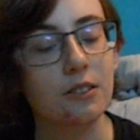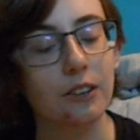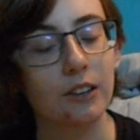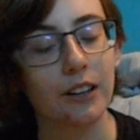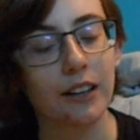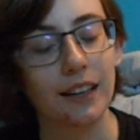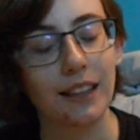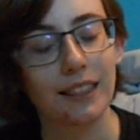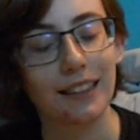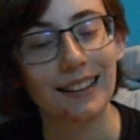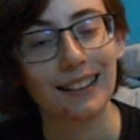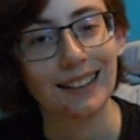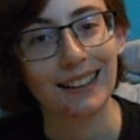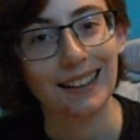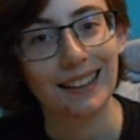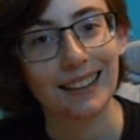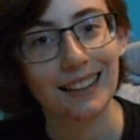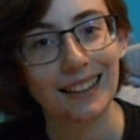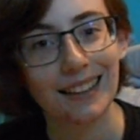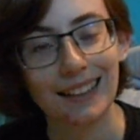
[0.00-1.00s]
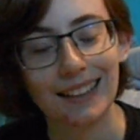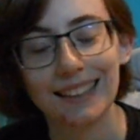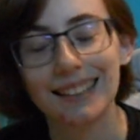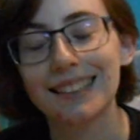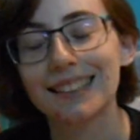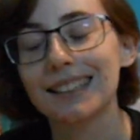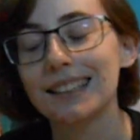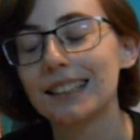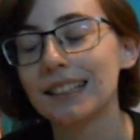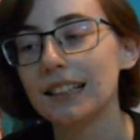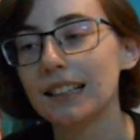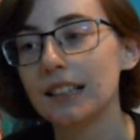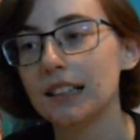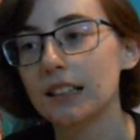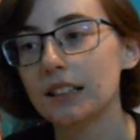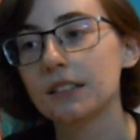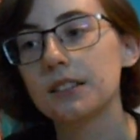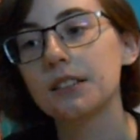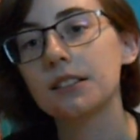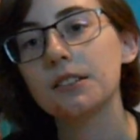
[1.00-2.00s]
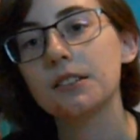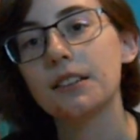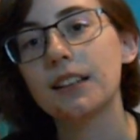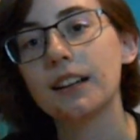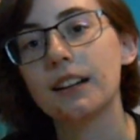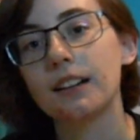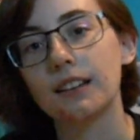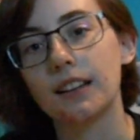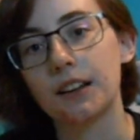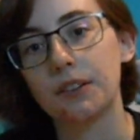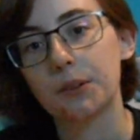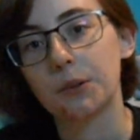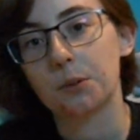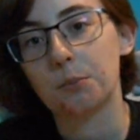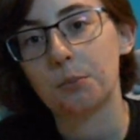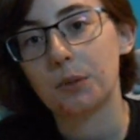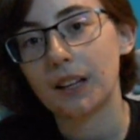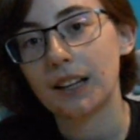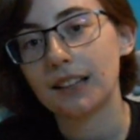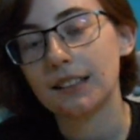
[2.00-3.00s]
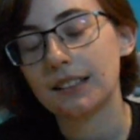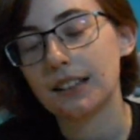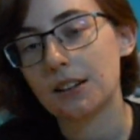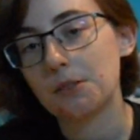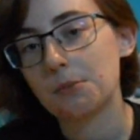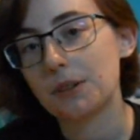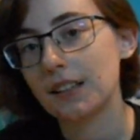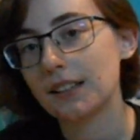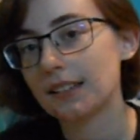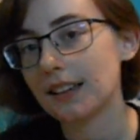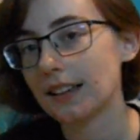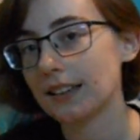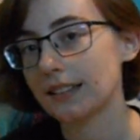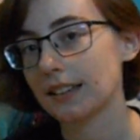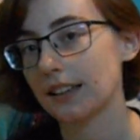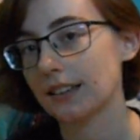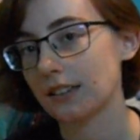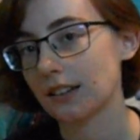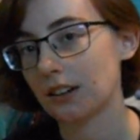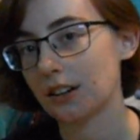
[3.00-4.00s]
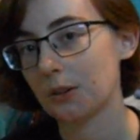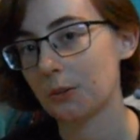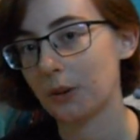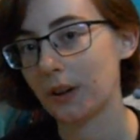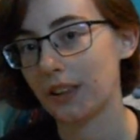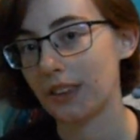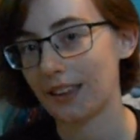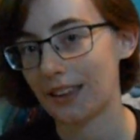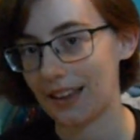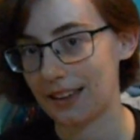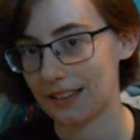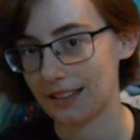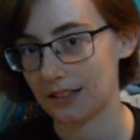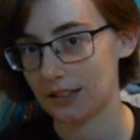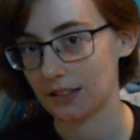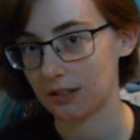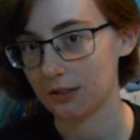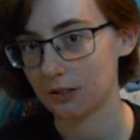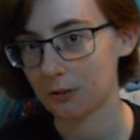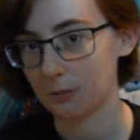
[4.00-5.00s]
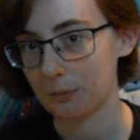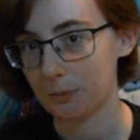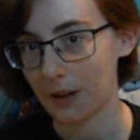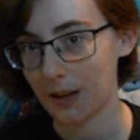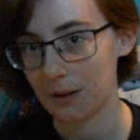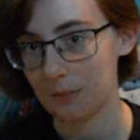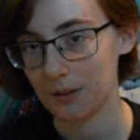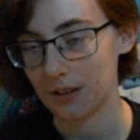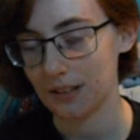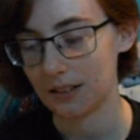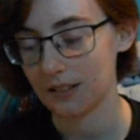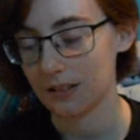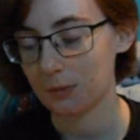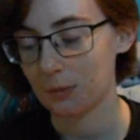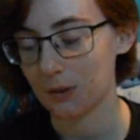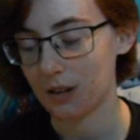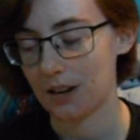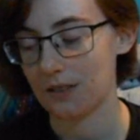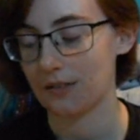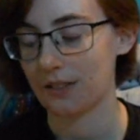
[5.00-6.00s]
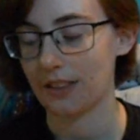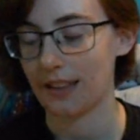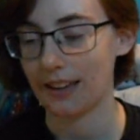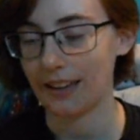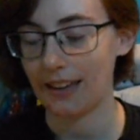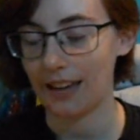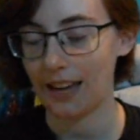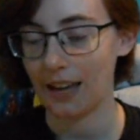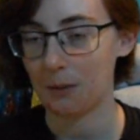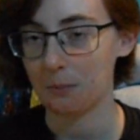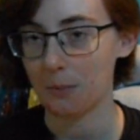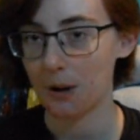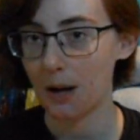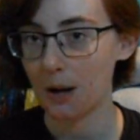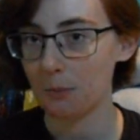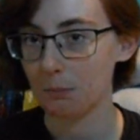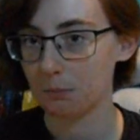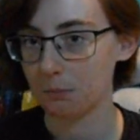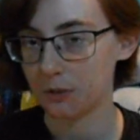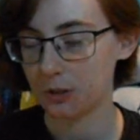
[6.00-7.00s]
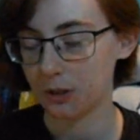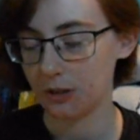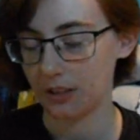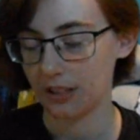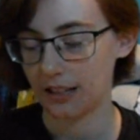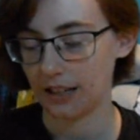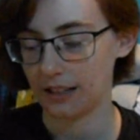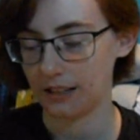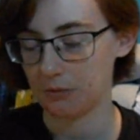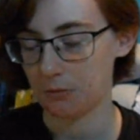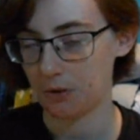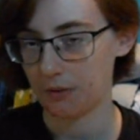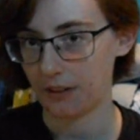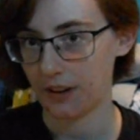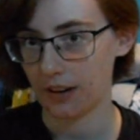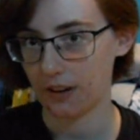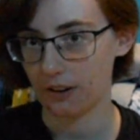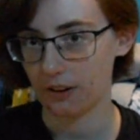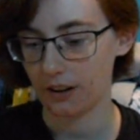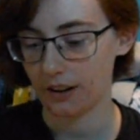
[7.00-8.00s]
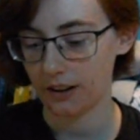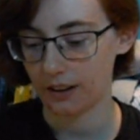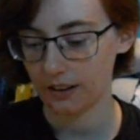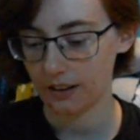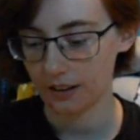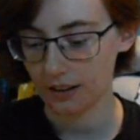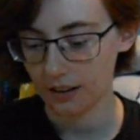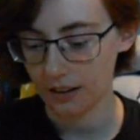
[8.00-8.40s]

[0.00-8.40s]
or anything like that. So they are left with blank tummies, as they started with as little babies whenever they came up to the Kingdom of Caring.